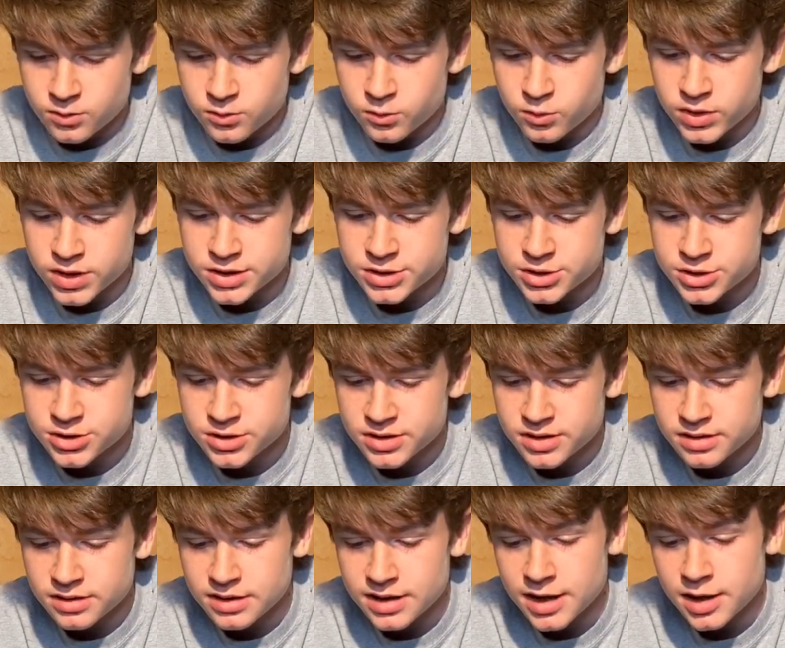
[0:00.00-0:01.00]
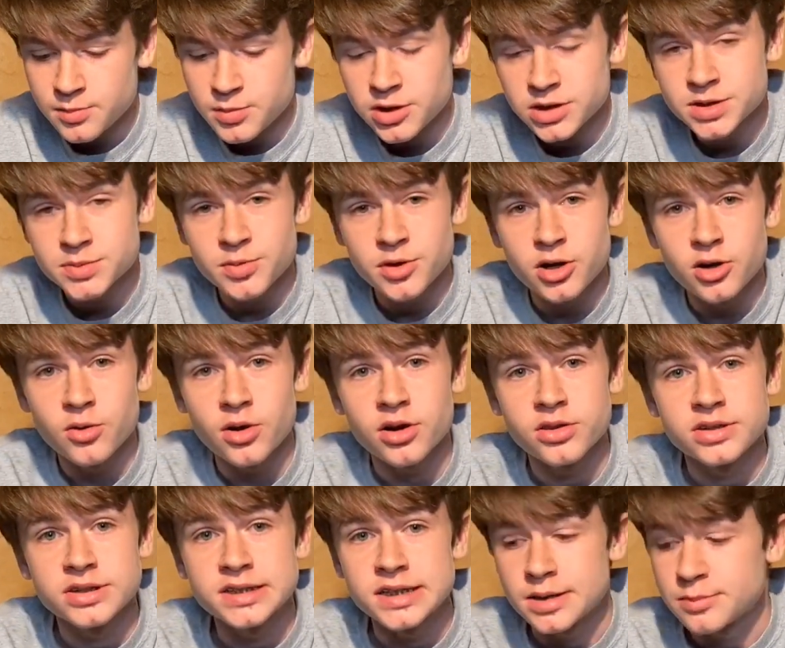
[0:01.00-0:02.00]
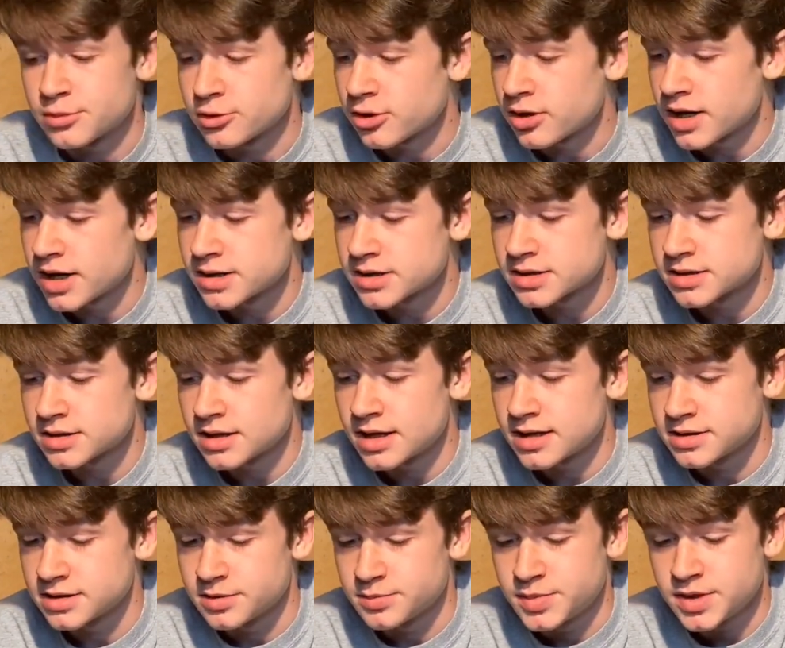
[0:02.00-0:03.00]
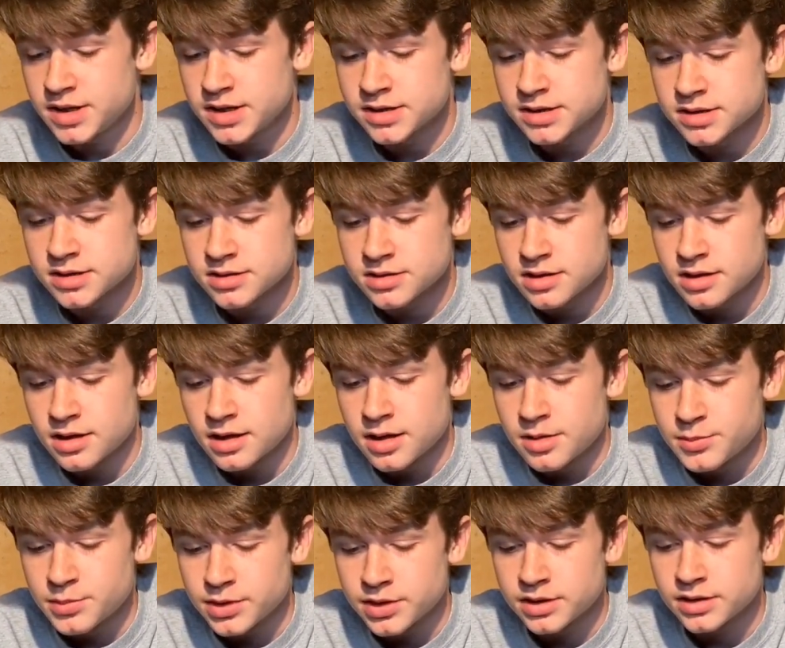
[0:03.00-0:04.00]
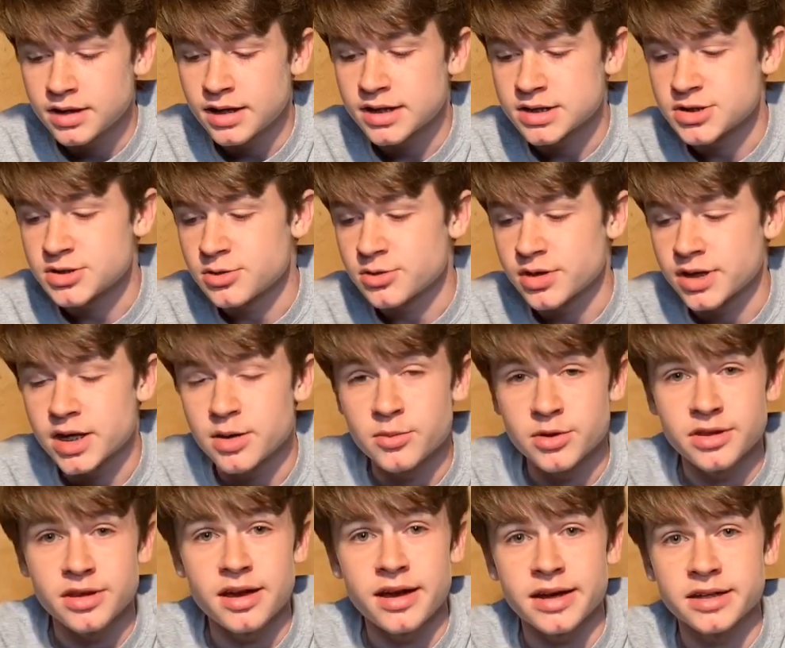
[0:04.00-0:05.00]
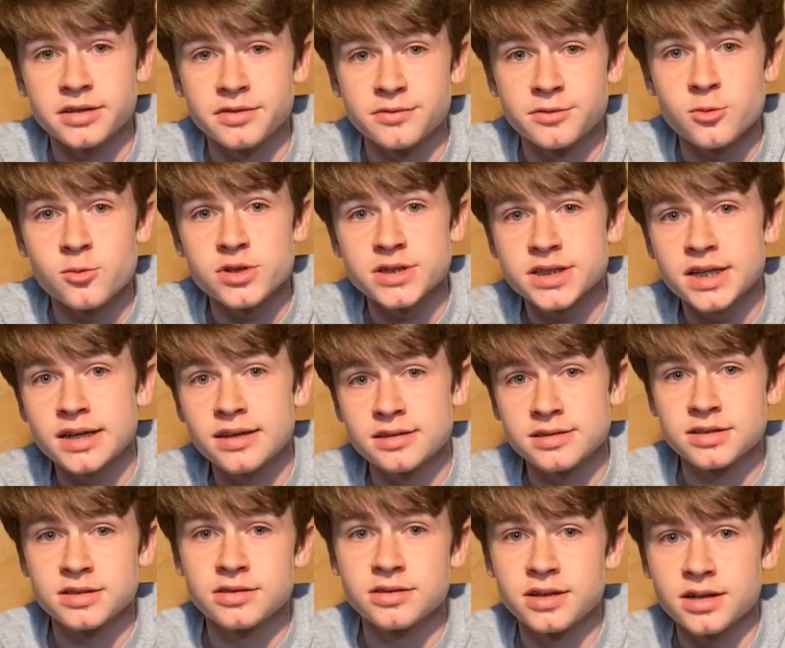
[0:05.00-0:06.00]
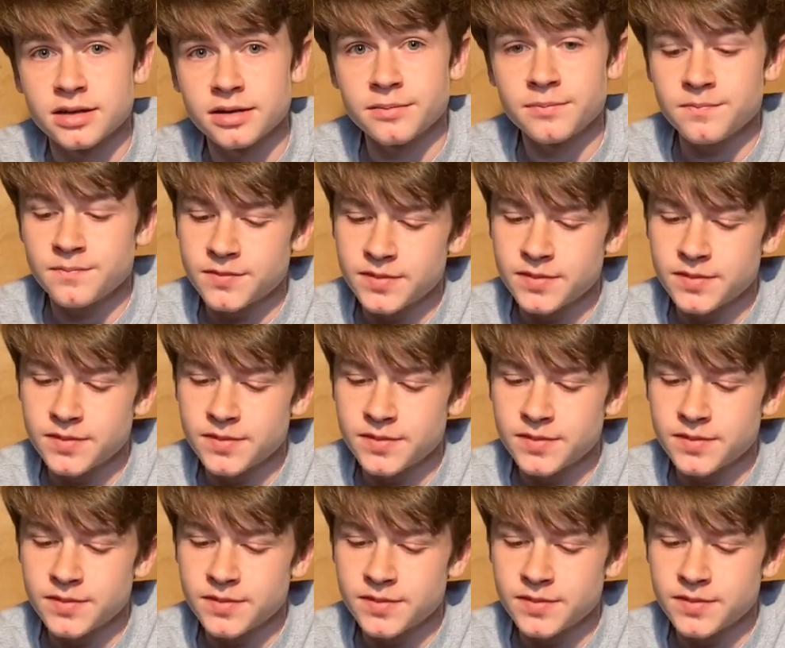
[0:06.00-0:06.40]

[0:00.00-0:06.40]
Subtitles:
Which the AirPods Pro are the same price as the Beats, but as you know, they come with active noise canceling.